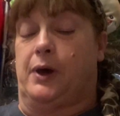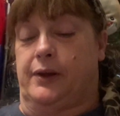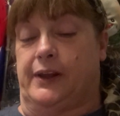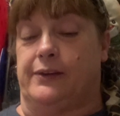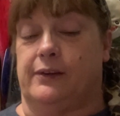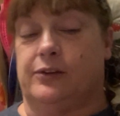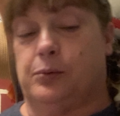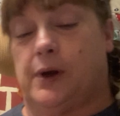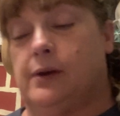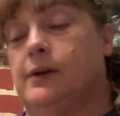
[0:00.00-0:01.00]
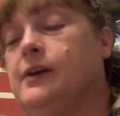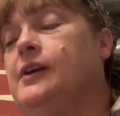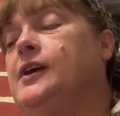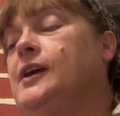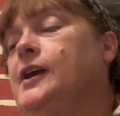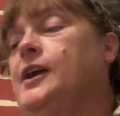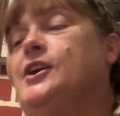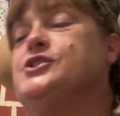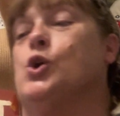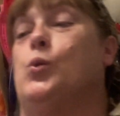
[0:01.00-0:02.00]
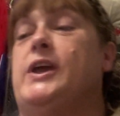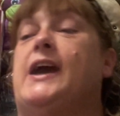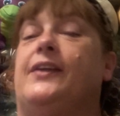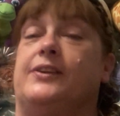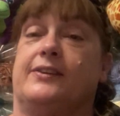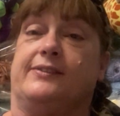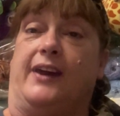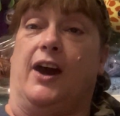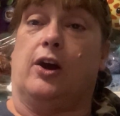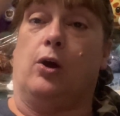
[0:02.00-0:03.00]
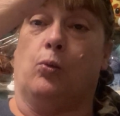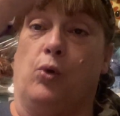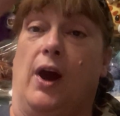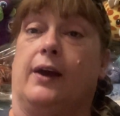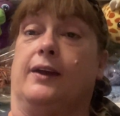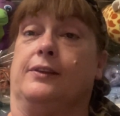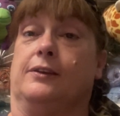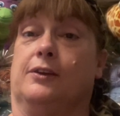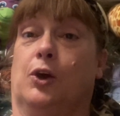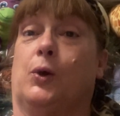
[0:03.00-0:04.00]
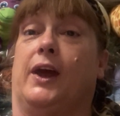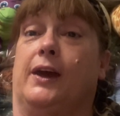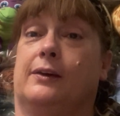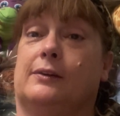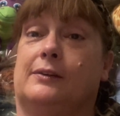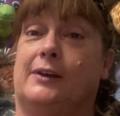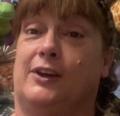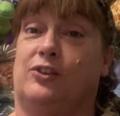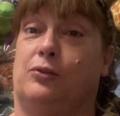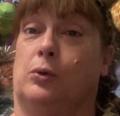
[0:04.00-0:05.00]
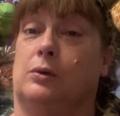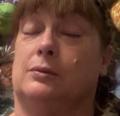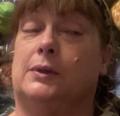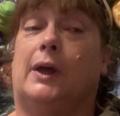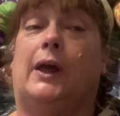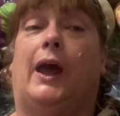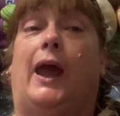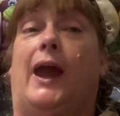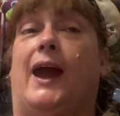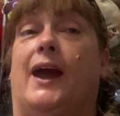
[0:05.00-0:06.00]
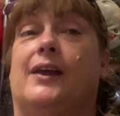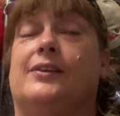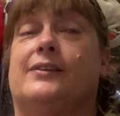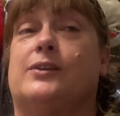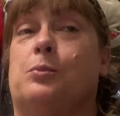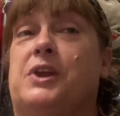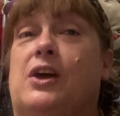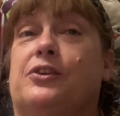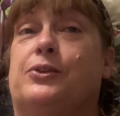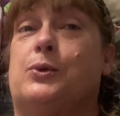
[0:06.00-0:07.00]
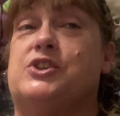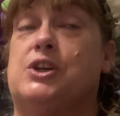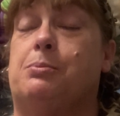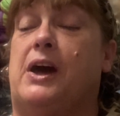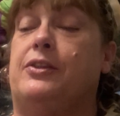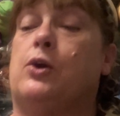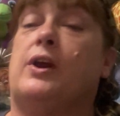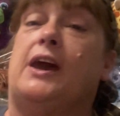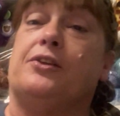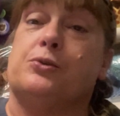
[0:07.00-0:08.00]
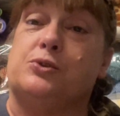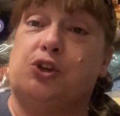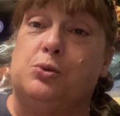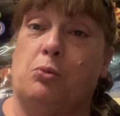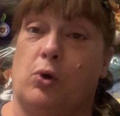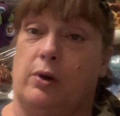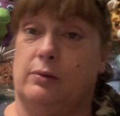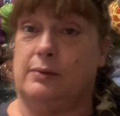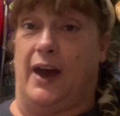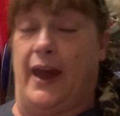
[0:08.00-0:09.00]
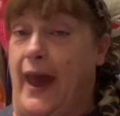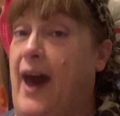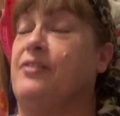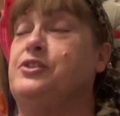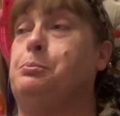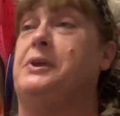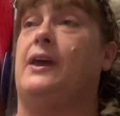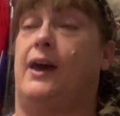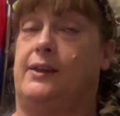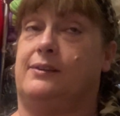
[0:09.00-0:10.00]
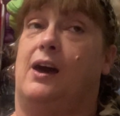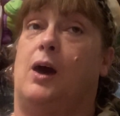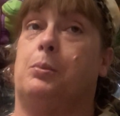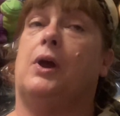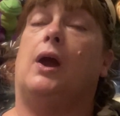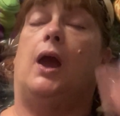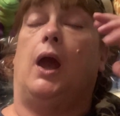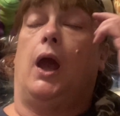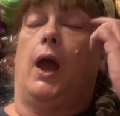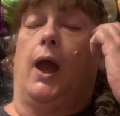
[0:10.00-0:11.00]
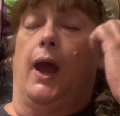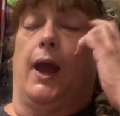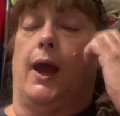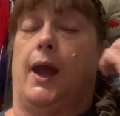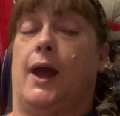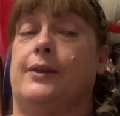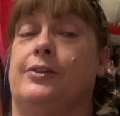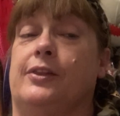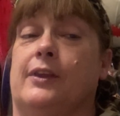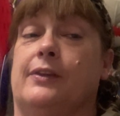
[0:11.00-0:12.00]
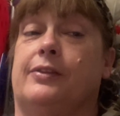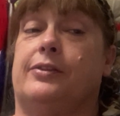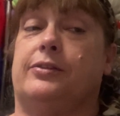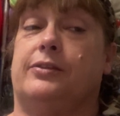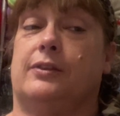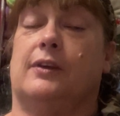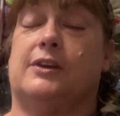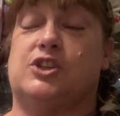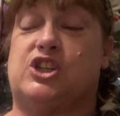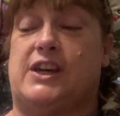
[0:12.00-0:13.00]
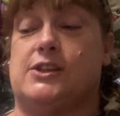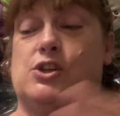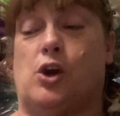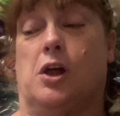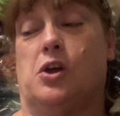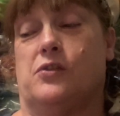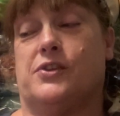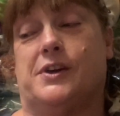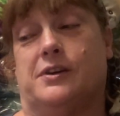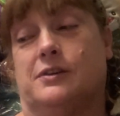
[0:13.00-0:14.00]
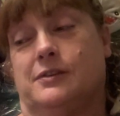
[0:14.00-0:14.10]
like this, right? So we got this stack rocking, okay? It's full. And somebody else threw a chip on there, and I threw 2 more. I have to be on top. And she had to call over the